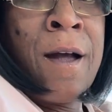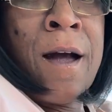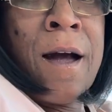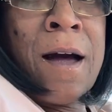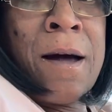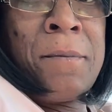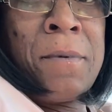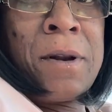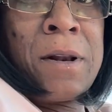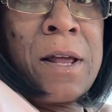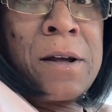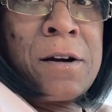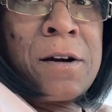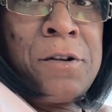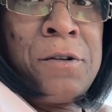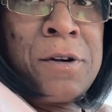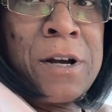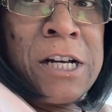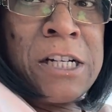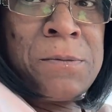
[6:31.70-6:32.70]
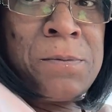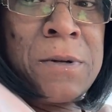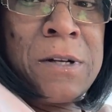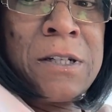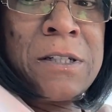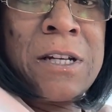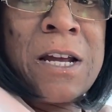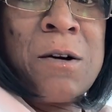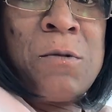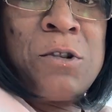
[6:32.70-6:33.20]
I mean, like, are you guys spending
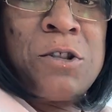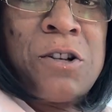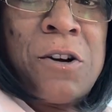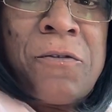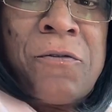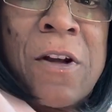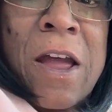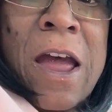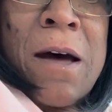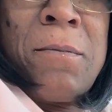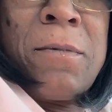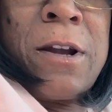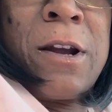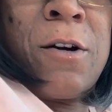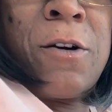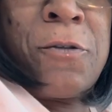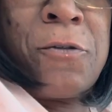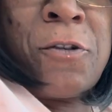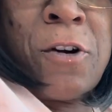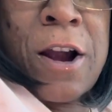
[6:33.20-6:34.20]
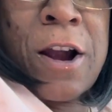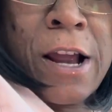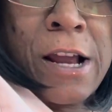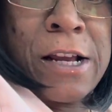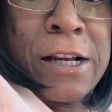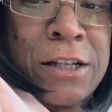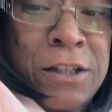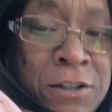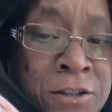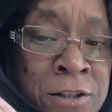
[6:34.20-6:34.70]
time with your family or
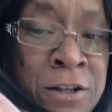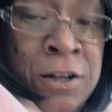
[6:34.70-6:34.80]
friends?